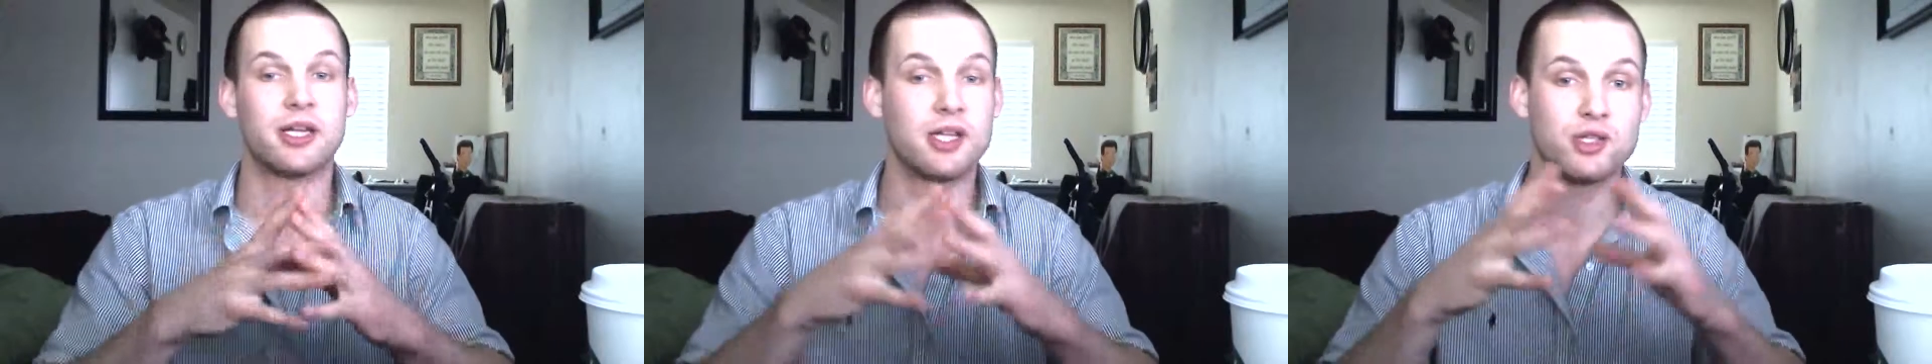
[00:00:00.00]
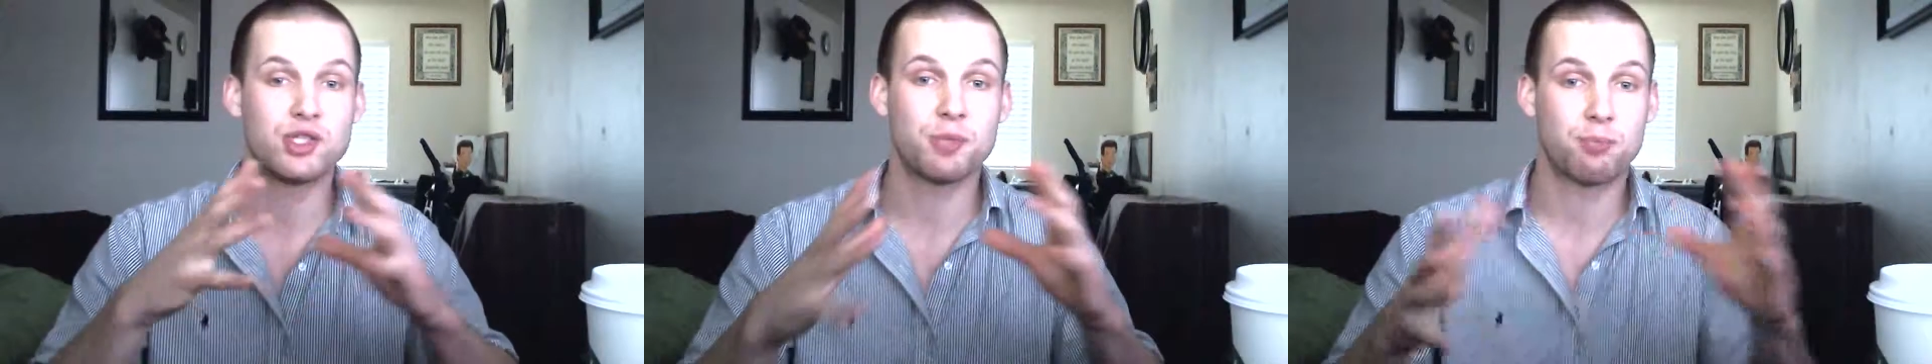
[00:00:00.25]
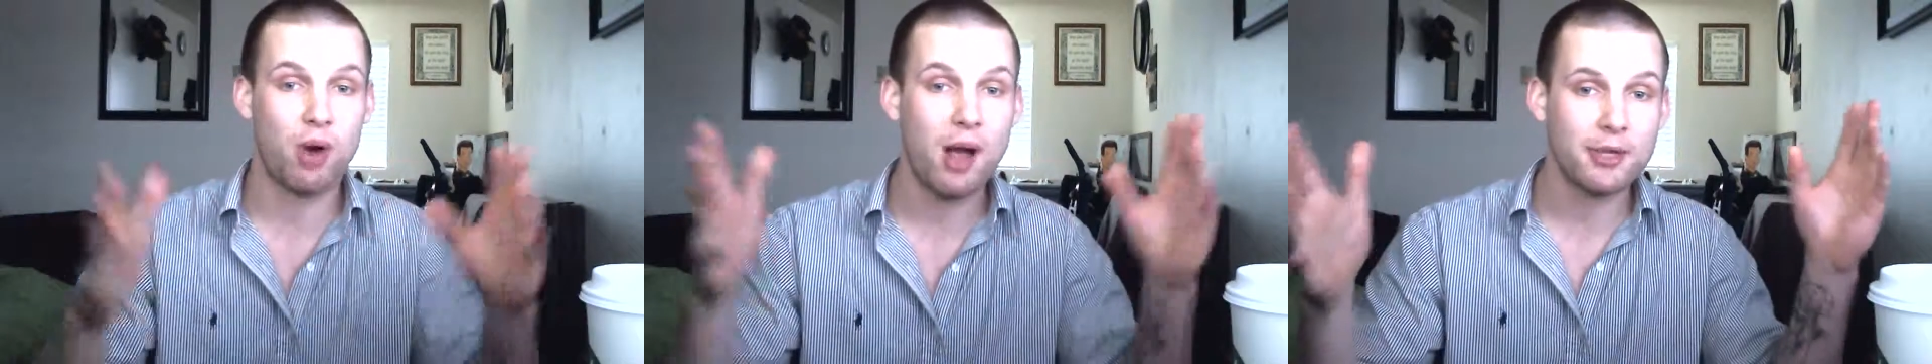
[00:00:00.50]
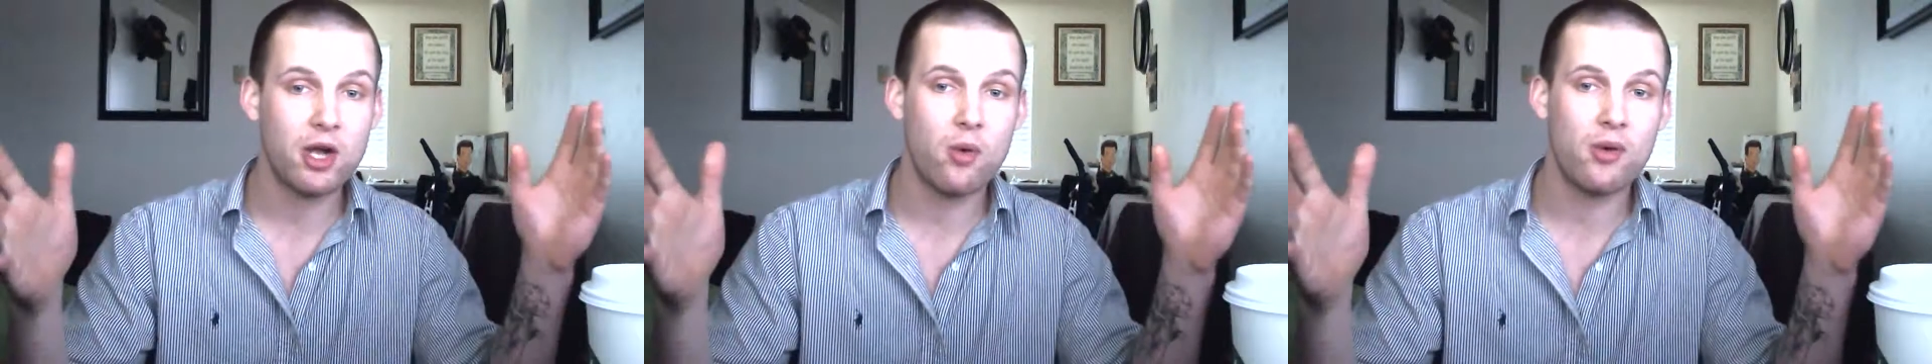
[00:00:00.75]
You should
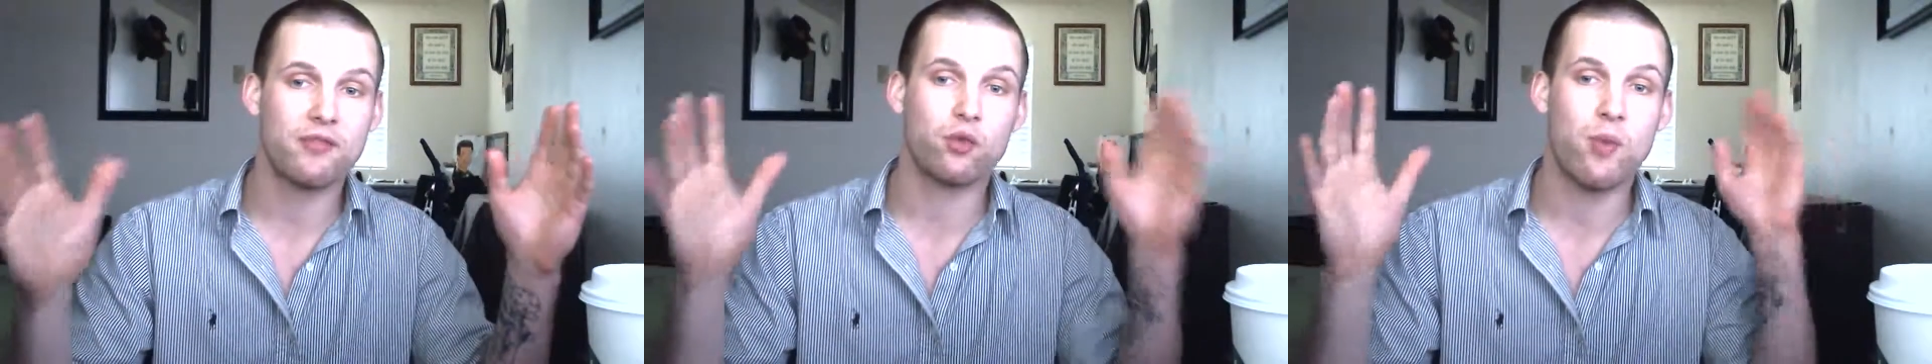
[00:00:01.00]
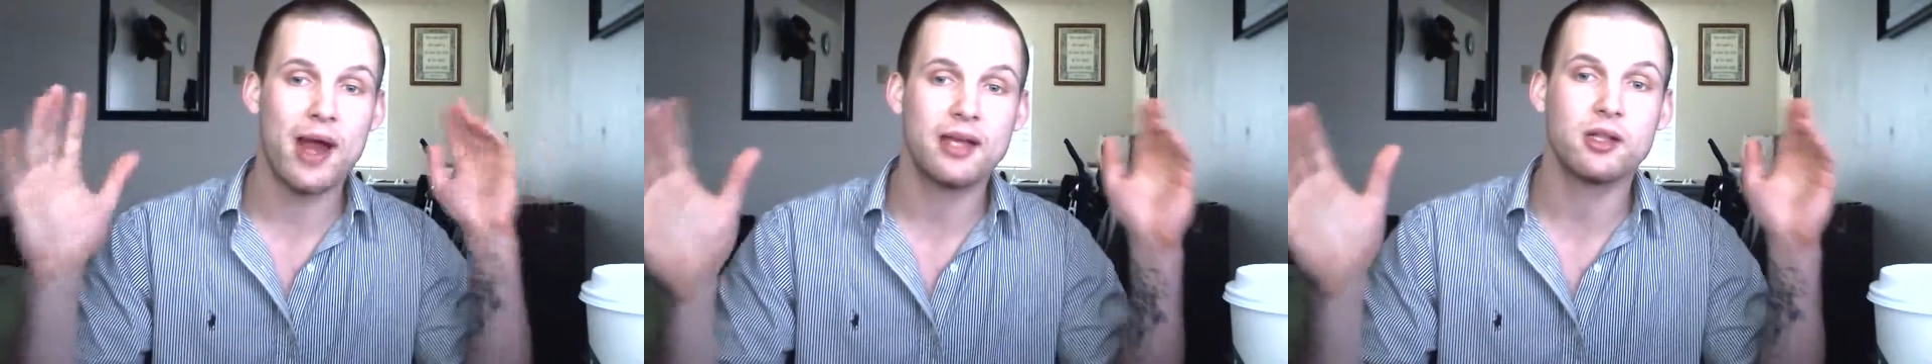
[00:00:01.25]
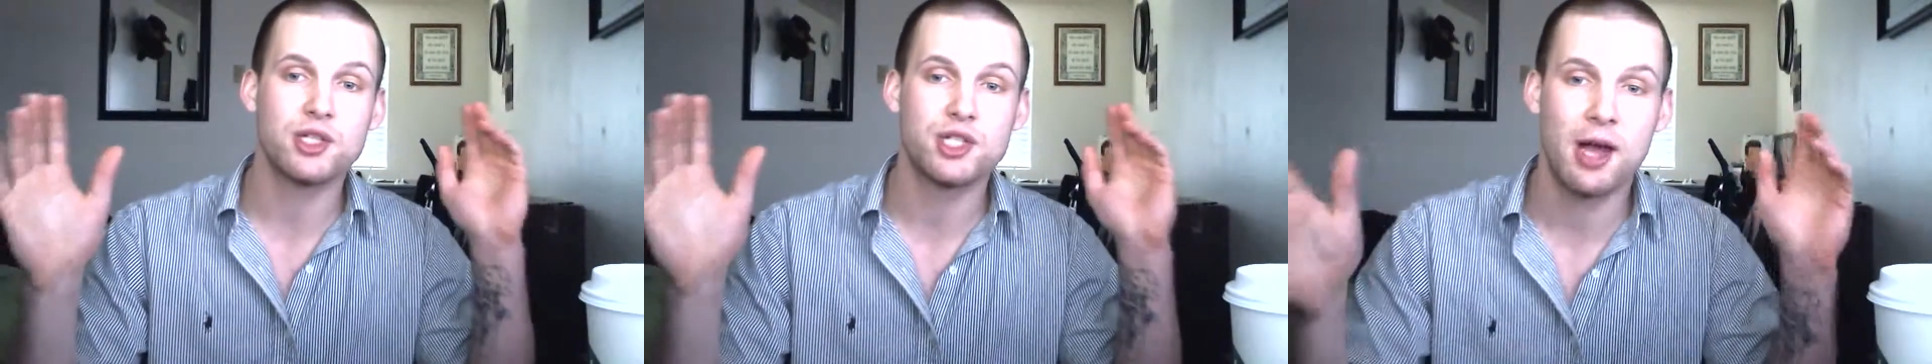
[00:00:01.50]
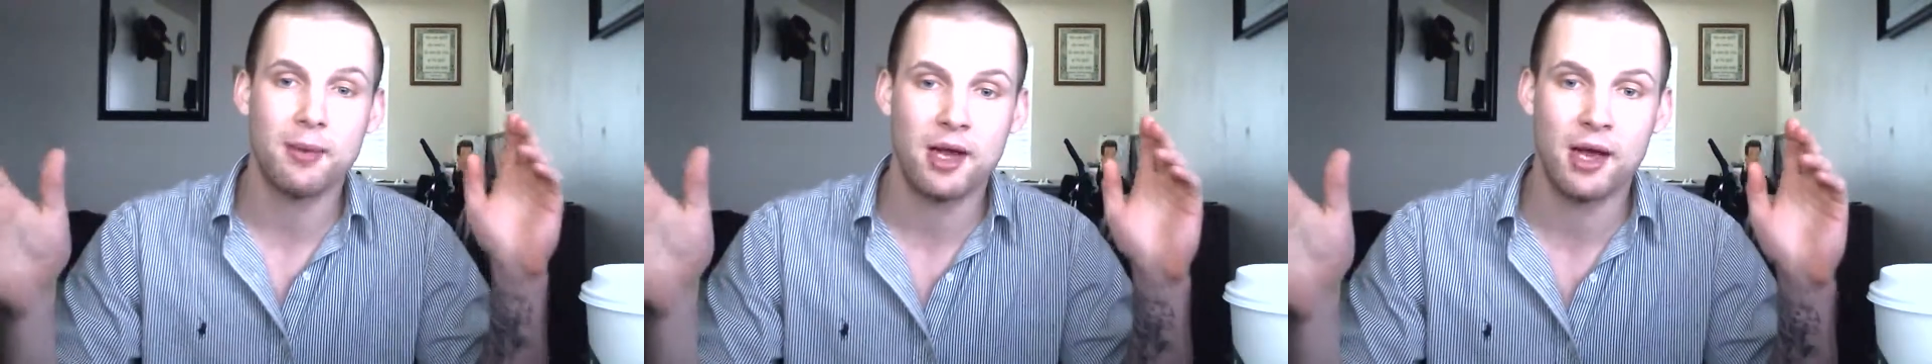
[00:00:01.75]
probably go in for regular
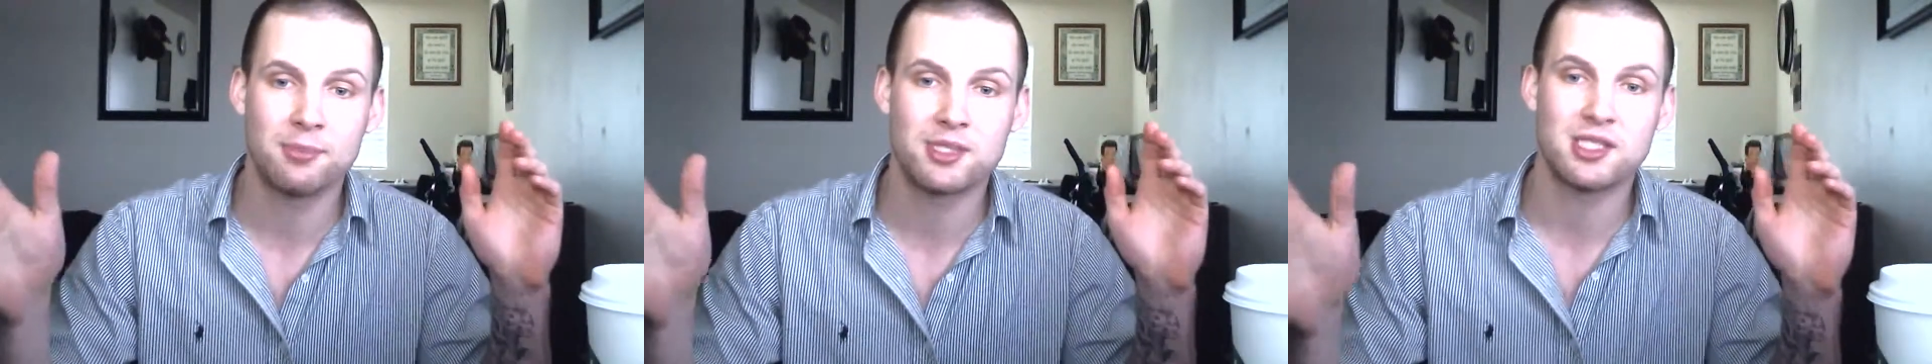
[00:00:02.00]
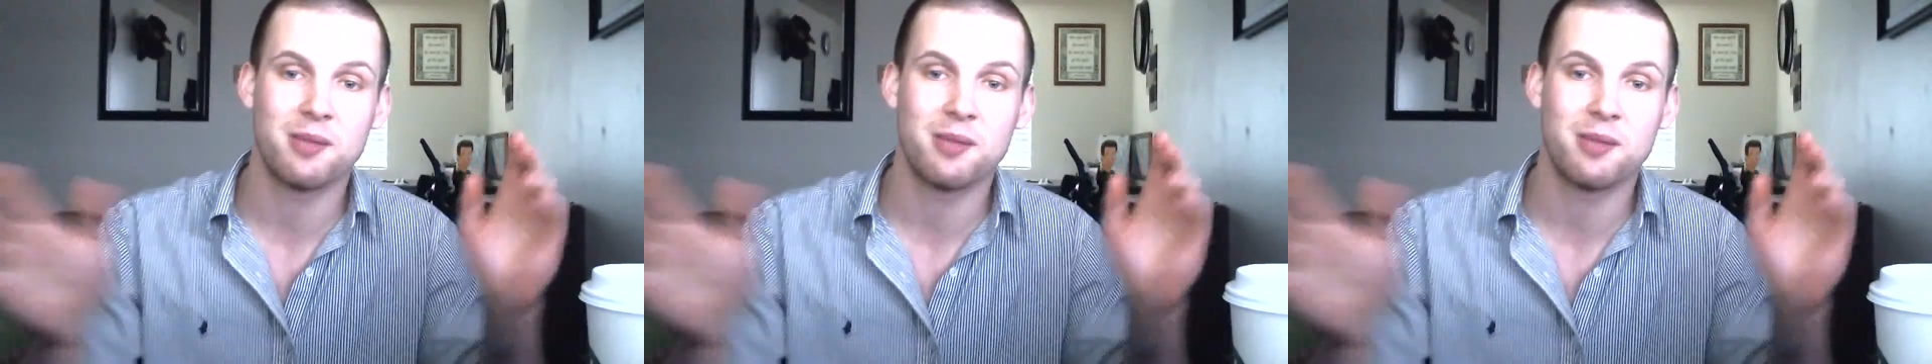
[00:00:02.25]
checkups